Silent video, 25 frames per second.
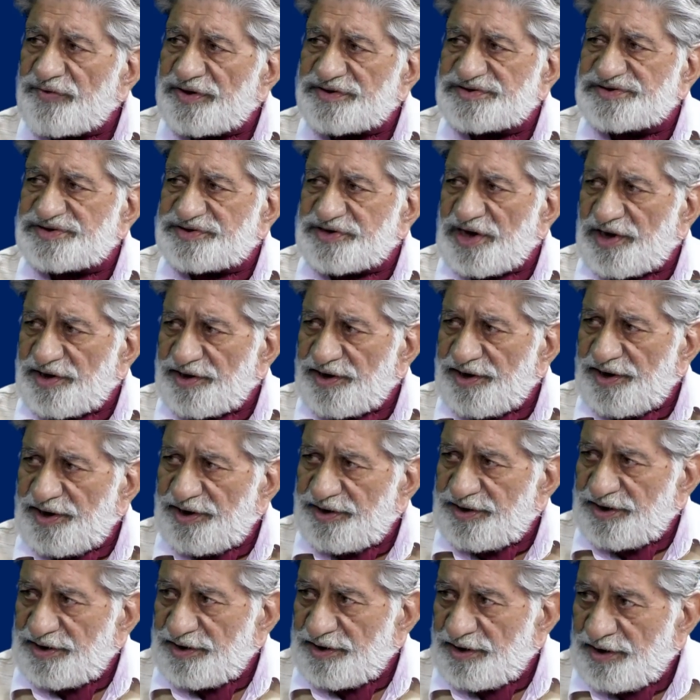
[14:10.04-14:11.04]
There's a
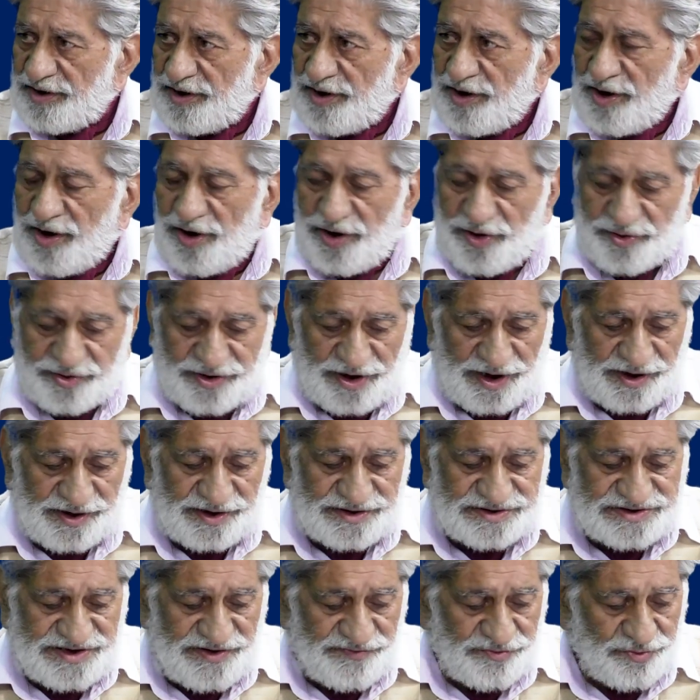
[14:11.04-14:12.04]
target, and
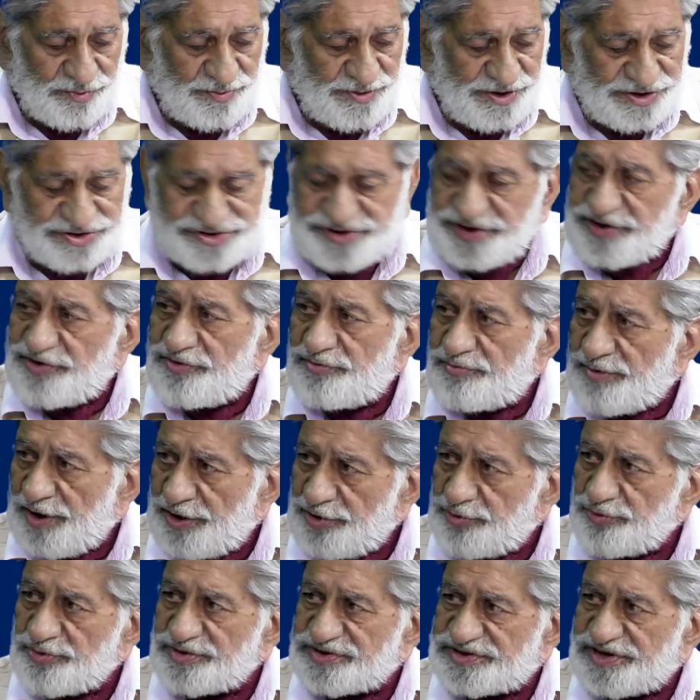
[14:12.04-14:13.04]
targets have to be achieved by
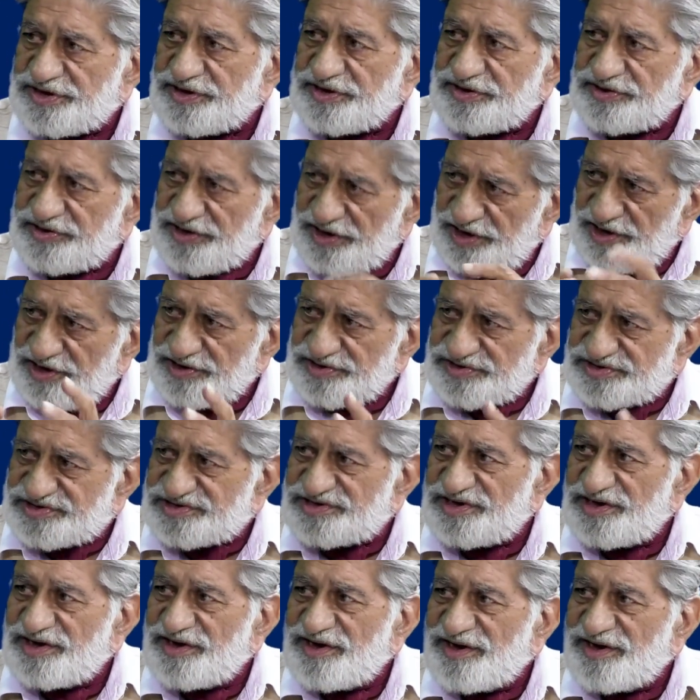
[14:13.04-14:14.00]
doing certain things,